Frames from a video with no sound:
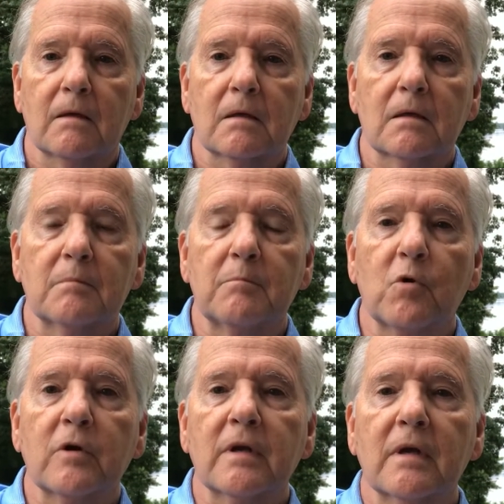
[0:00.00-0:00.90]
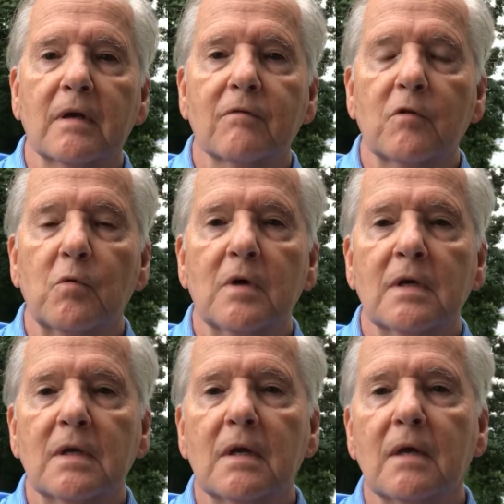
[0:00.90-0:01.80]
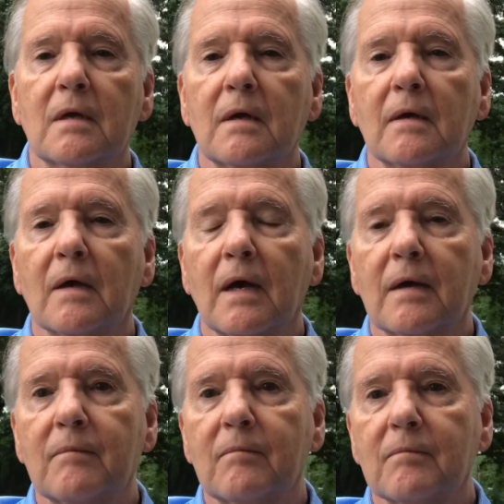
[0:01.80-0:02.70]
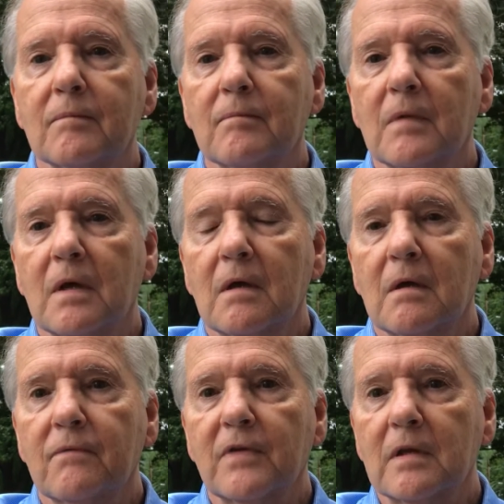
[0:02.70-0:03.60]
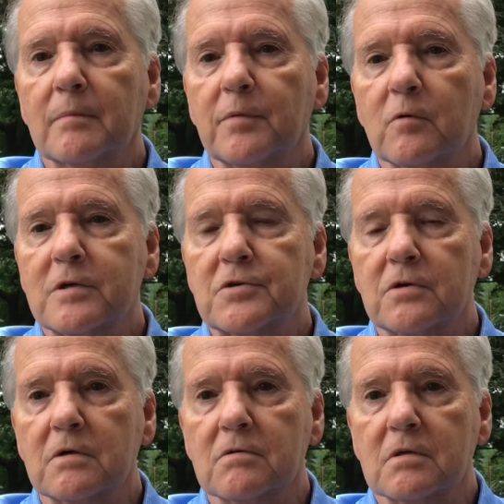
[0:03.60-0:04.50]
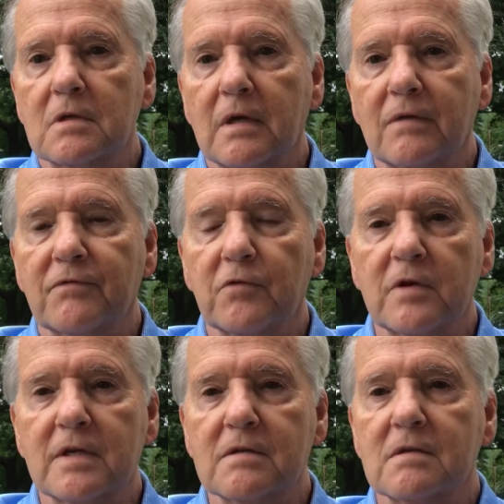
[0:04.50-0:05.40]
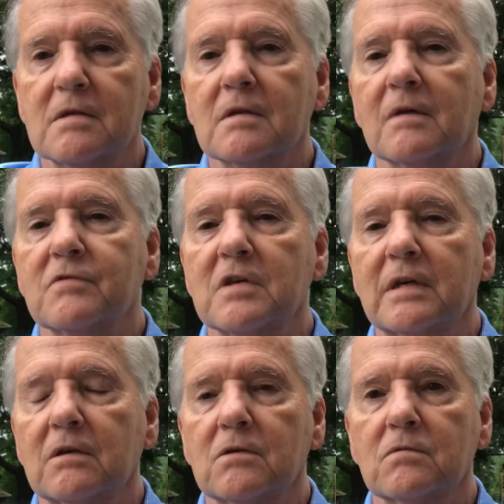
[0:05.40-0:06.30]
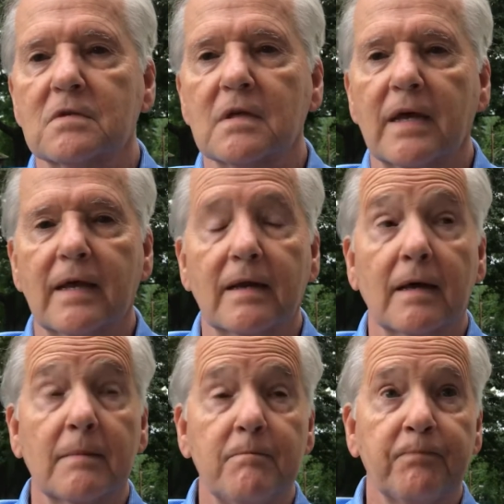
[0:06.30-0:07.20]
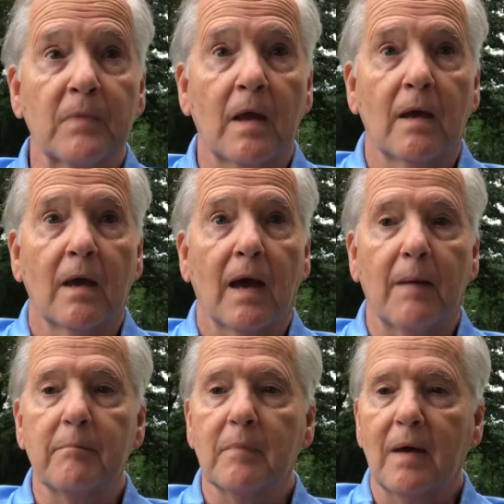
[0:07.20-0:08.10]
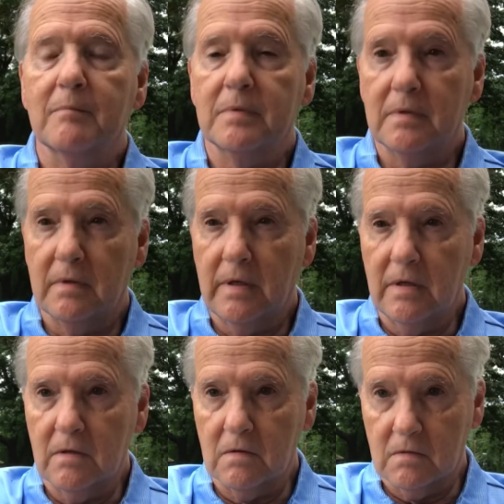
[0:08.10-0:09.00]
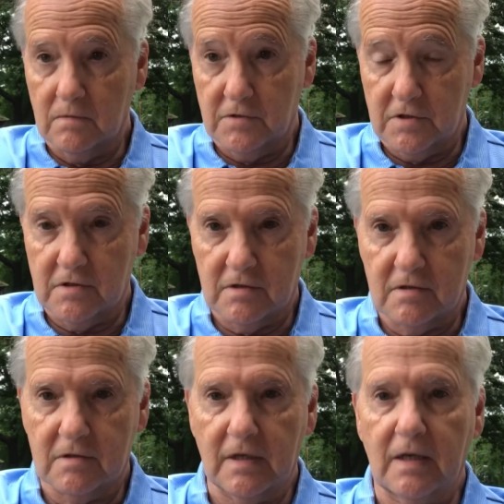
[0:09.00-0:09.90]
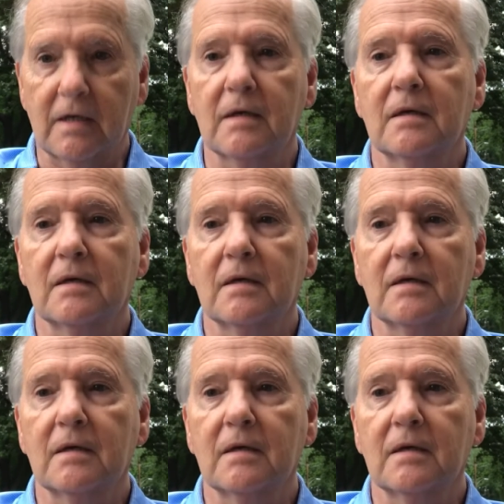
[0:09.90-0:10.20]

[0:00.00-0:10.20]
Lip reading: Good morning, everyone, um, fellow parishioners and friends of St. Luke's. And I'm here sitting